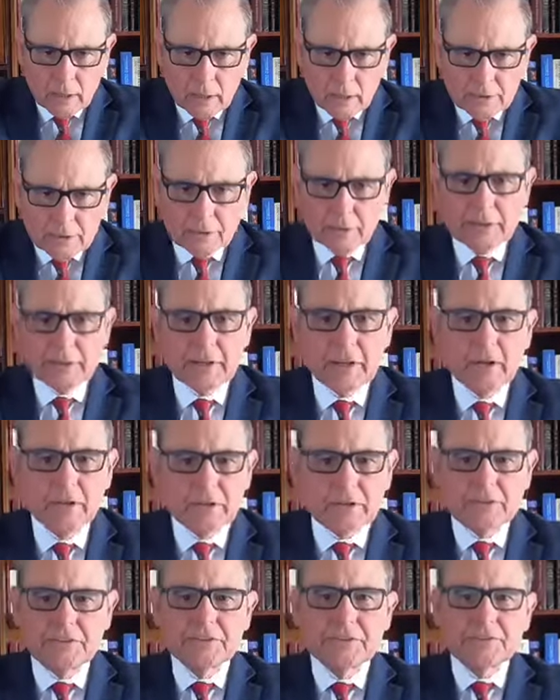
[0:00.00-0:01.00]
So he
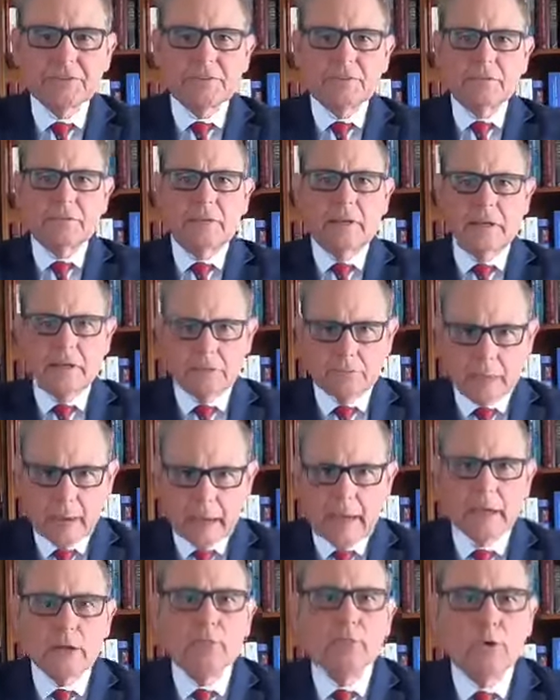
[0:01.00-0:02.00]
tells us that he's
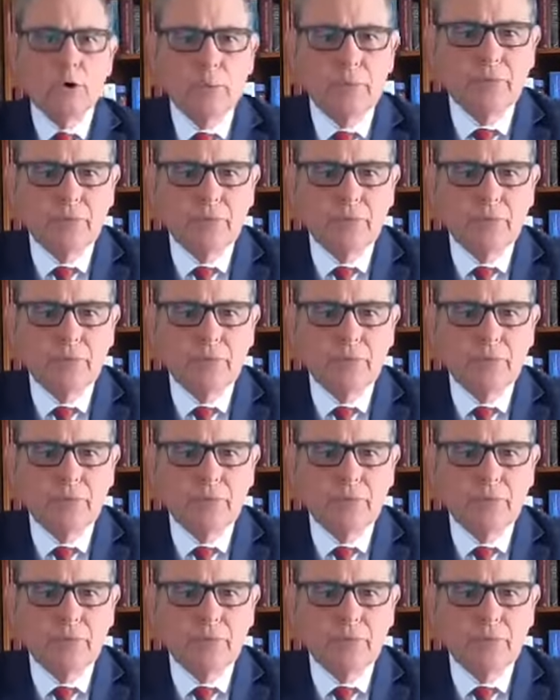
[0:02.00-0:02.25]
making room